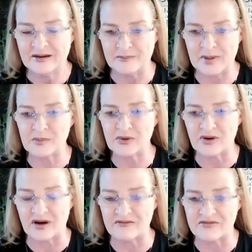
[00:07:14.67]
member
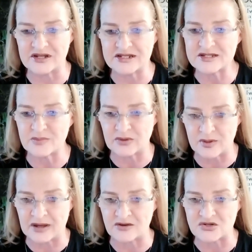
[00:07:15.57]
of the Disability
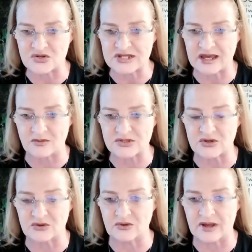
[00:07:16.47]
Managers
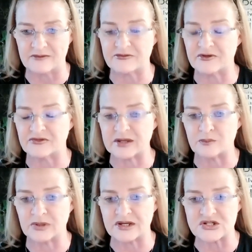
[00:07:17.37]
Council at 15
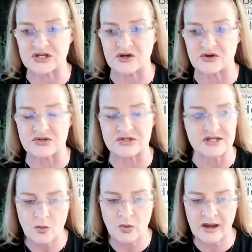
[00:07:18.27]
plus years.
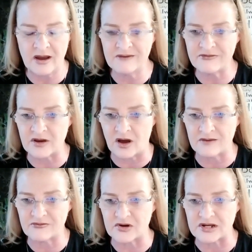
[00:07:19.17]
And what I often
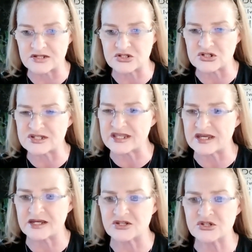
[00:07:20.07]
offer is just the
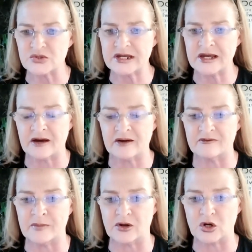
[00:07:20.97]
history of
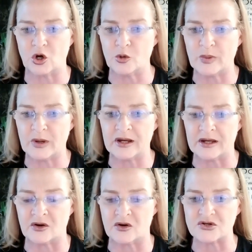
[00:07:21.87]
MARICOPA
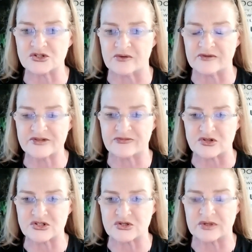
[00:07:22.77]
in our service for
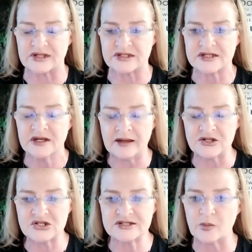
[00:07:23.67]
students, and
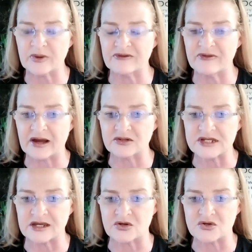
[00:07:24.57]
just helping
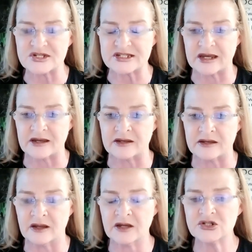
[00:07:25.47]
faculty understand
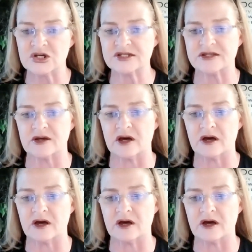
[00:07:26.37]
not just